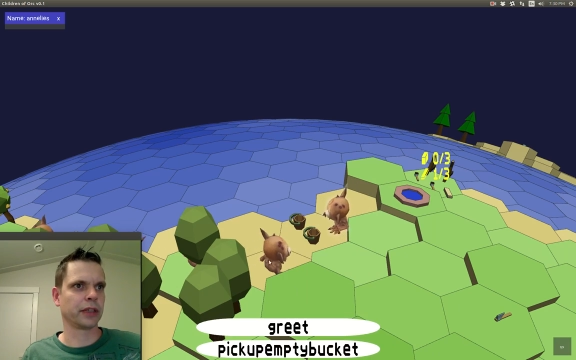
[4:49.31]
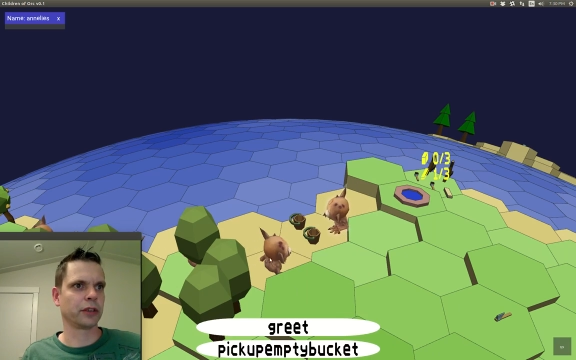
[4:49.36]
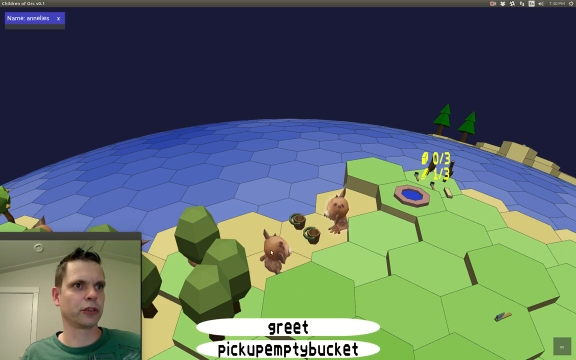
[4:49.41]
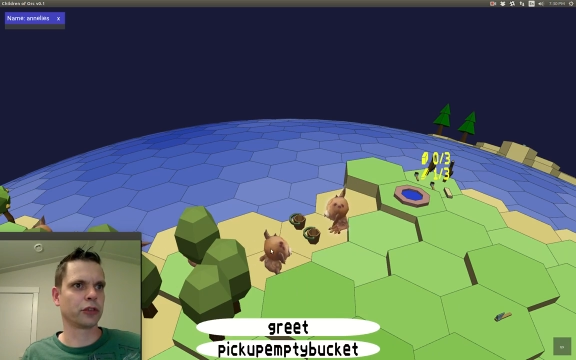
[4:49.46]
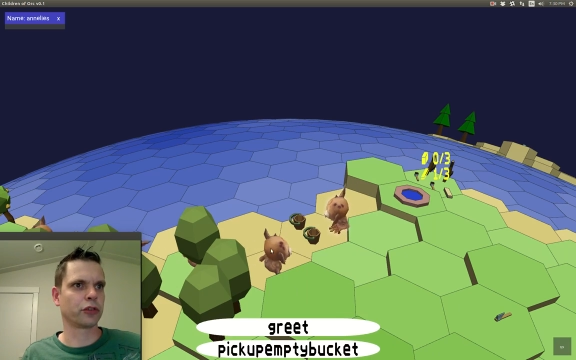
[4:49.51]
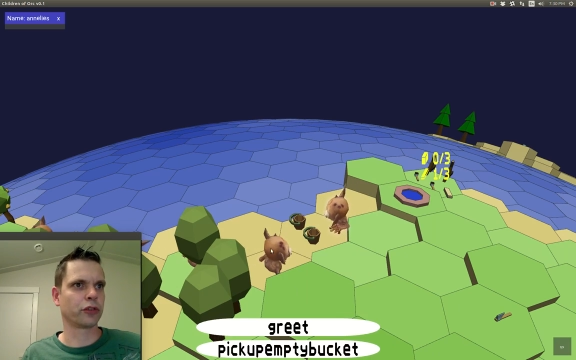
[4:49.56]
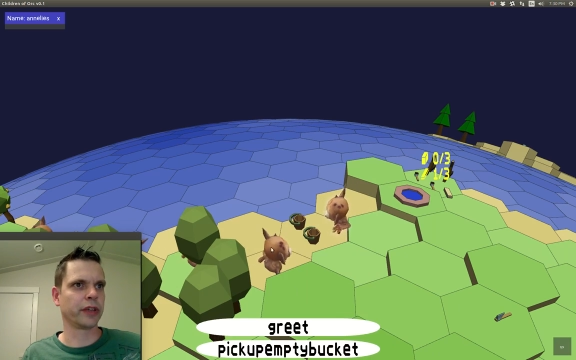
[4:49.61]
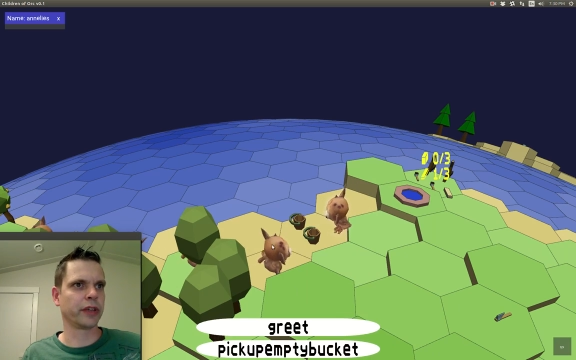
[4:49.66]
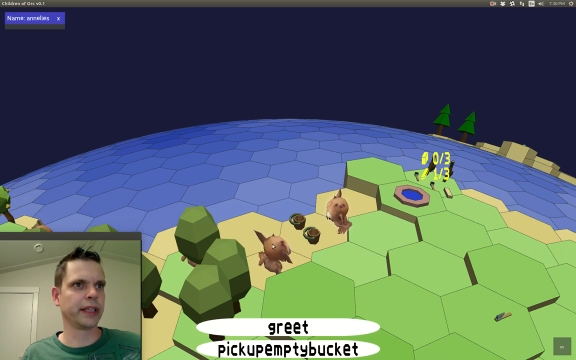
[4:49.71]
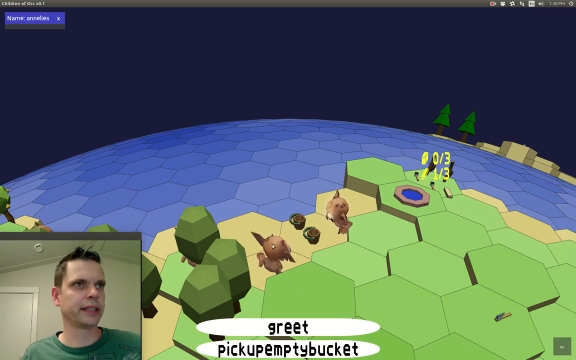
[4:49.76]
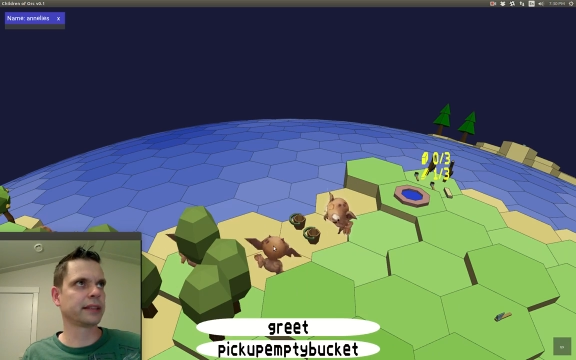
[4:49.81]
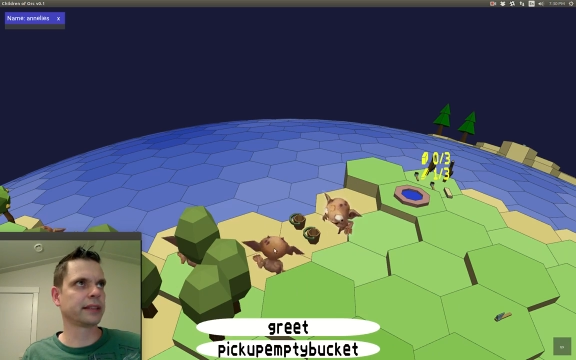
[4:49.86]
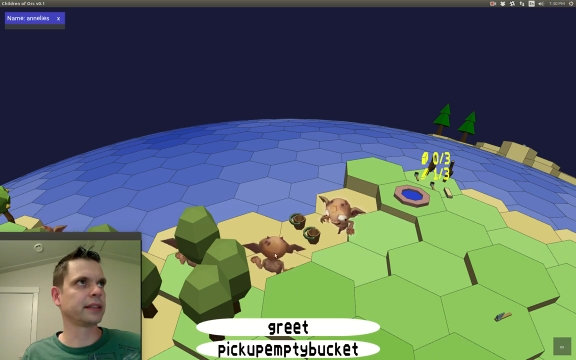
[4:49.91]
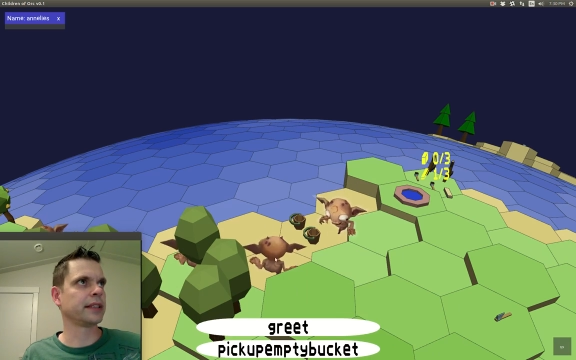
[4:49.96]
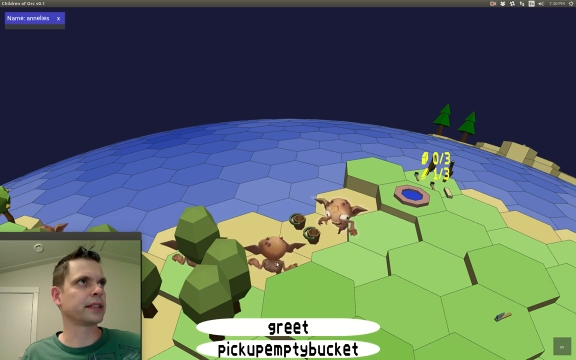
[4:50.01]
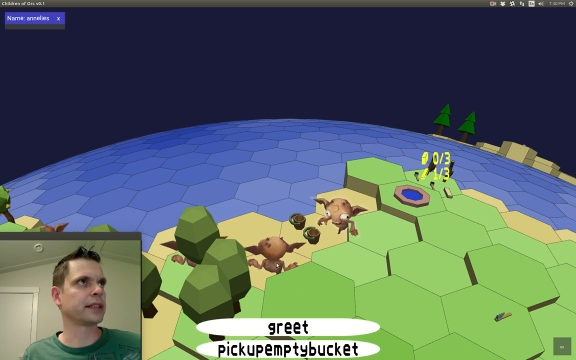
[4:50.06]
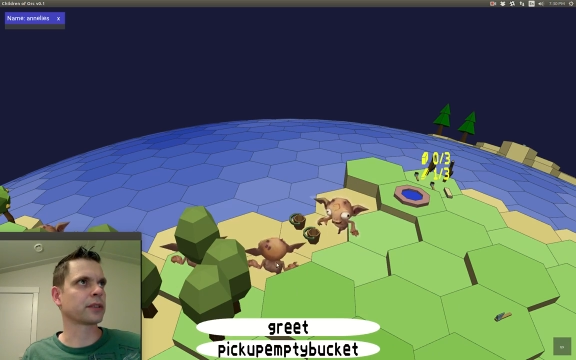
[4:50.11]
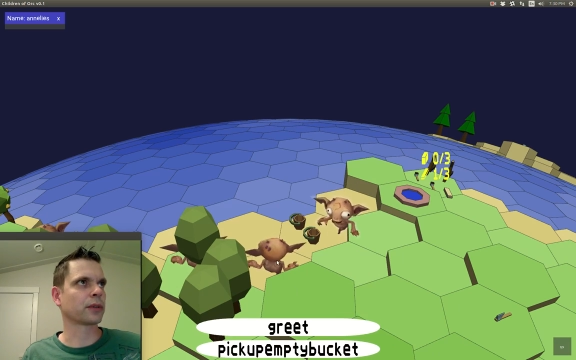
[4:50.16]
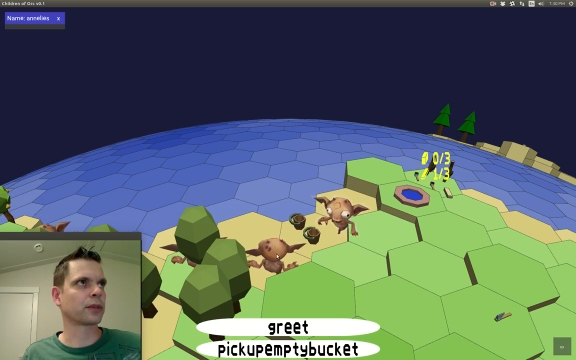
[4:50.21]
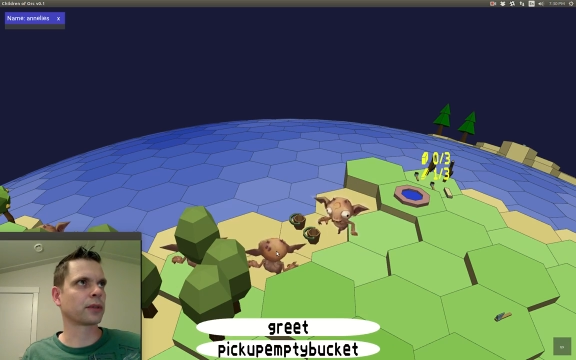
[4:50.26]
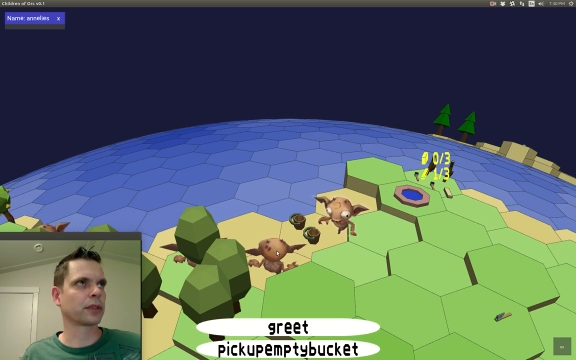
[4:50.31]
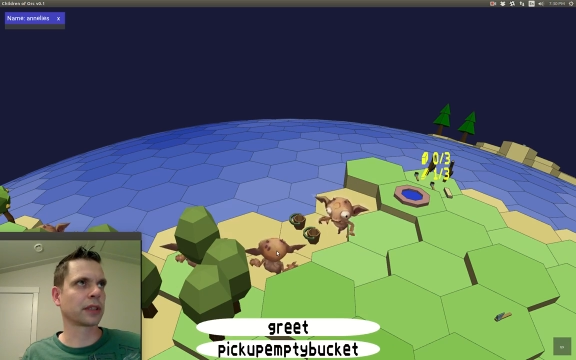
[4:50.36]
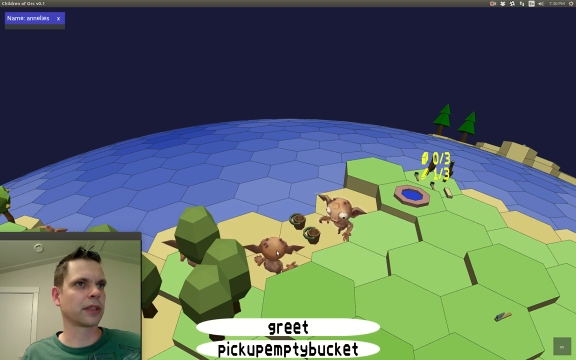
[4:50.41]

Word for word: greet this orc.